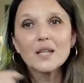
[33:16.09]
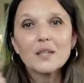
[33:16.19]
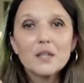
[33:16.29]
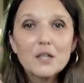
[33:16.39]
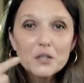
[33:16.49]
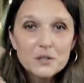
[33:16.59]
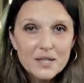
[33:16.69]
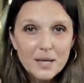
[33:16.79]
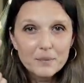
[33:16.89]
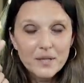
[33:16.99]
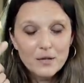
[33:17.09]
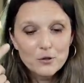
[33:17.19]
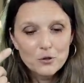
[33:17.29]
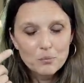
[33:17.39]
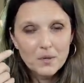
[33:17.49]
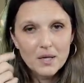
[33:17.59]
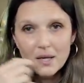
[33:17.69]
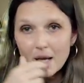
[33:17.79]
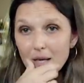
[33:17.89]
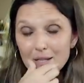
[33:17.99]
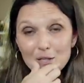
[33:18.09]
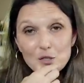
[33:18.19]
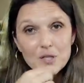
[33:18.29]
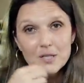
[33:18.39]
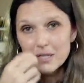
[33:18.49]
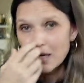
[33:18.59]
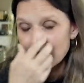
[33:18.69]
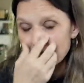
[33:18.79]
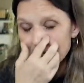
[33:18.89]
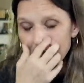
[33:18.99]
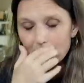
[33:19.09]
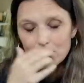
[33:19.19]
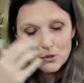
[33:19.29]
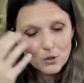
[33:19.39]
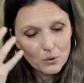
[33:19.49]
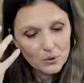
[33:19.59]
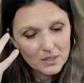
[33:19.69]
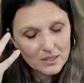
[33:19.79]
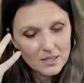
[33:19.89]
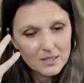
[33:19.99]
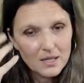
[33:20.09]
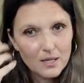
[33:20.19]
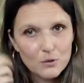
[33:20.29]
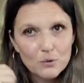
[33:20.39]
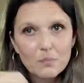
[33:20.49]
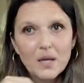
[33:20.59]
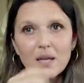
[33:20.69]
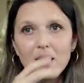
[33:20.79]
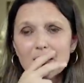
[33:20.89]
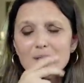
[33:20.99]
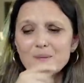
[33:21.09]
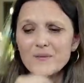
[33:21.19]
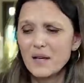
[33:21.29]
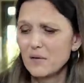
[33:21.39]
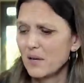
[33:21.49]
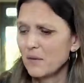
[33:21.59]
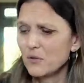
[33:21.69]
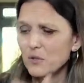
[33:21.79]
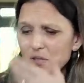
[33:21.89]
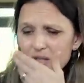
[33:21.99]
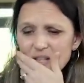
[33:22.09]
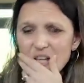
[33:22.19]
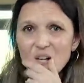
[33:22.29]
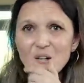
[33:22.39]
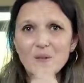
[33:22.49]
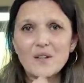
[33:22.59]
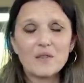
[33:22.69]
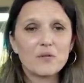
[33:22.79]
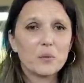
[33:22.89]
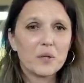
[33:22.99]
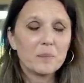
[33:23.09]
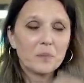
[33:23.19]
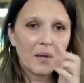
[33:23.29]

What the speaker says: he curls up next to me and he just stays there. So he sits next to my head. Now I have all his hair everywhere.